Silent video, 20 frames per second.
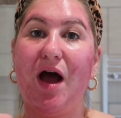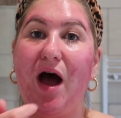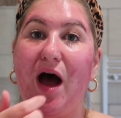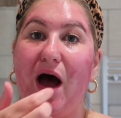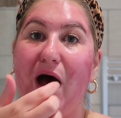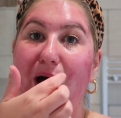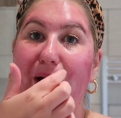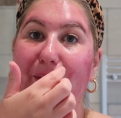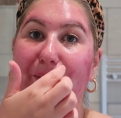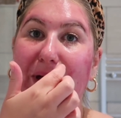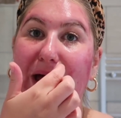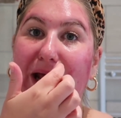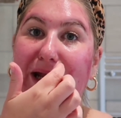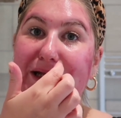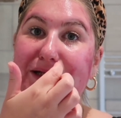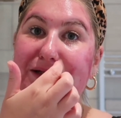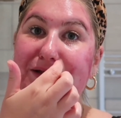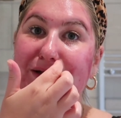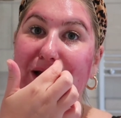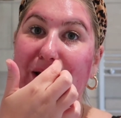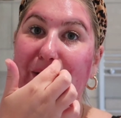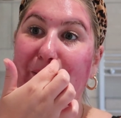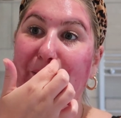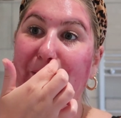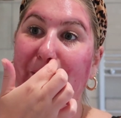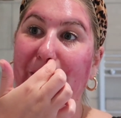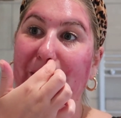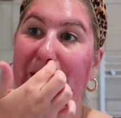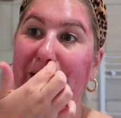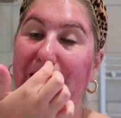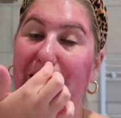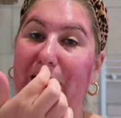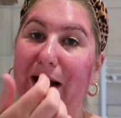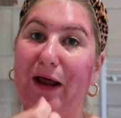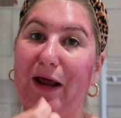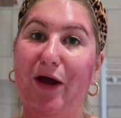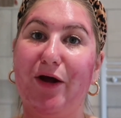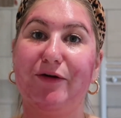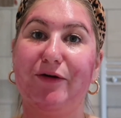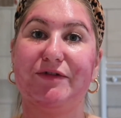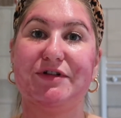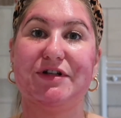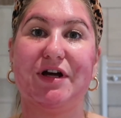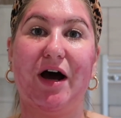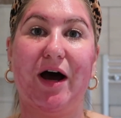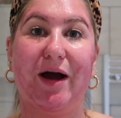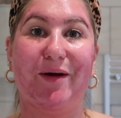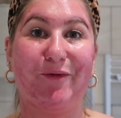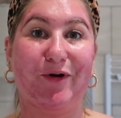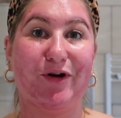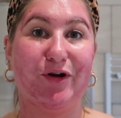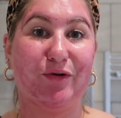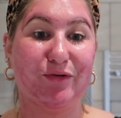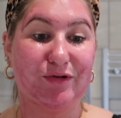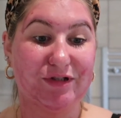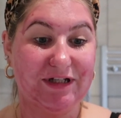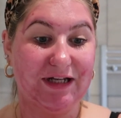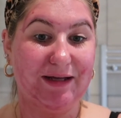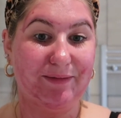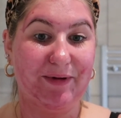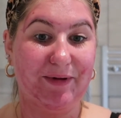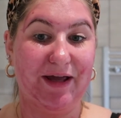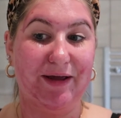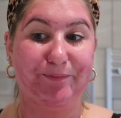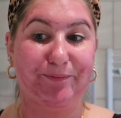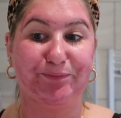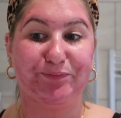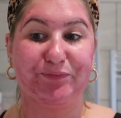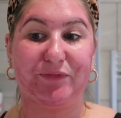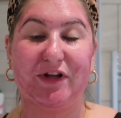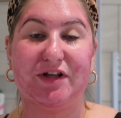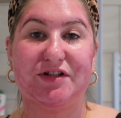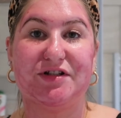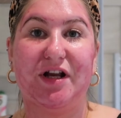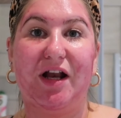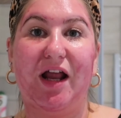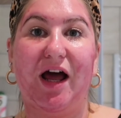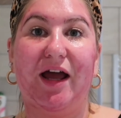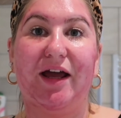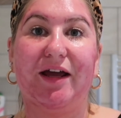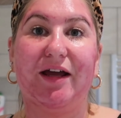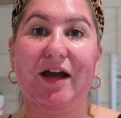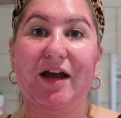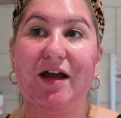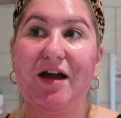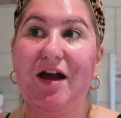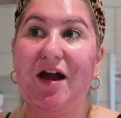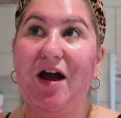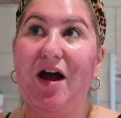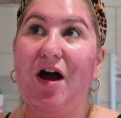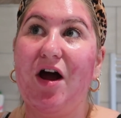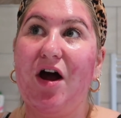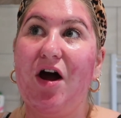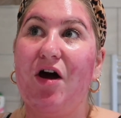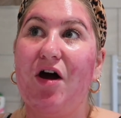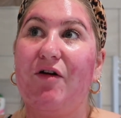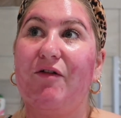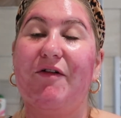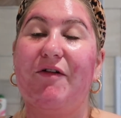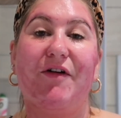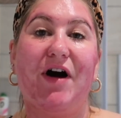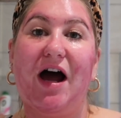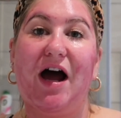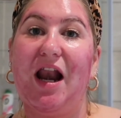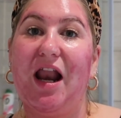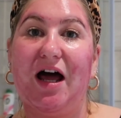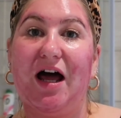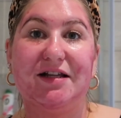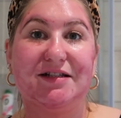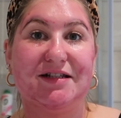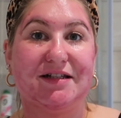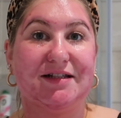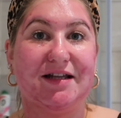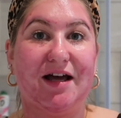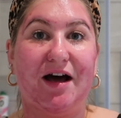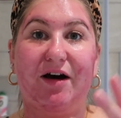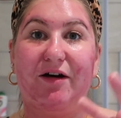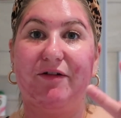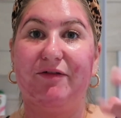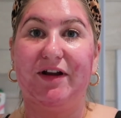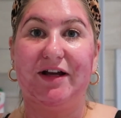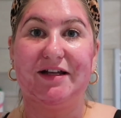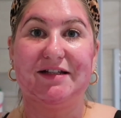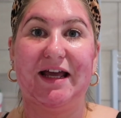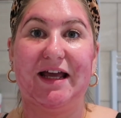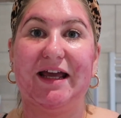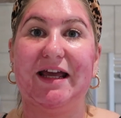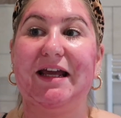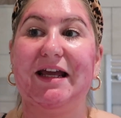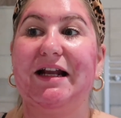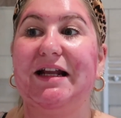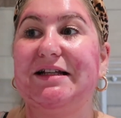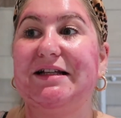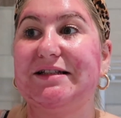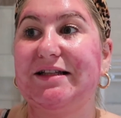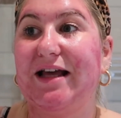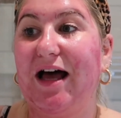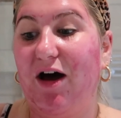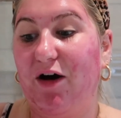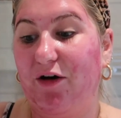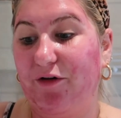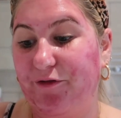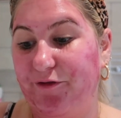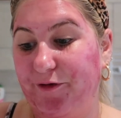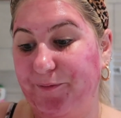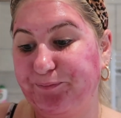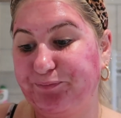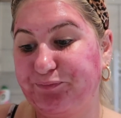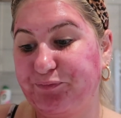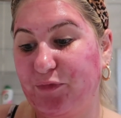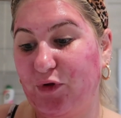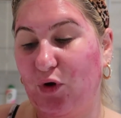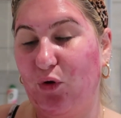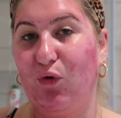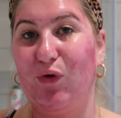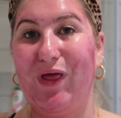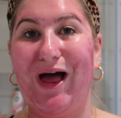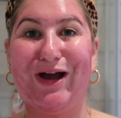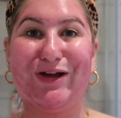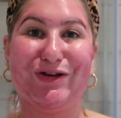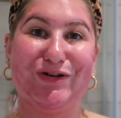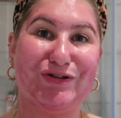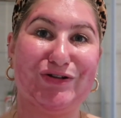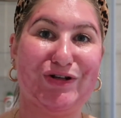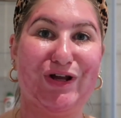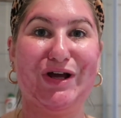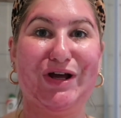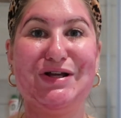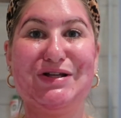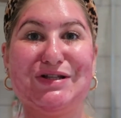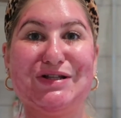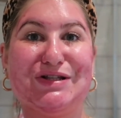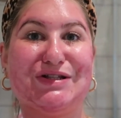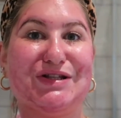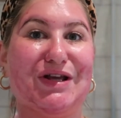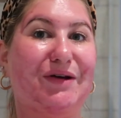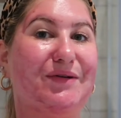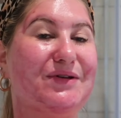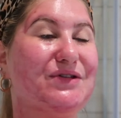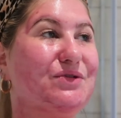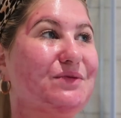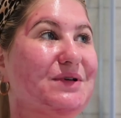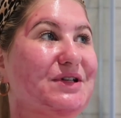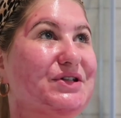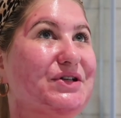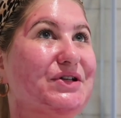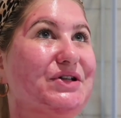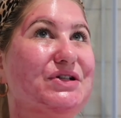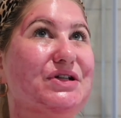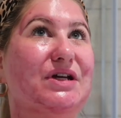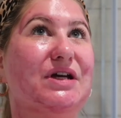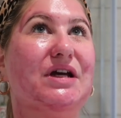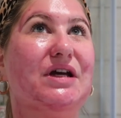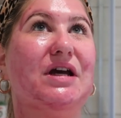and it's like working overtime while you're sleeping to like revitalise itself, like I say, heal itself, all that goodness. So it's always good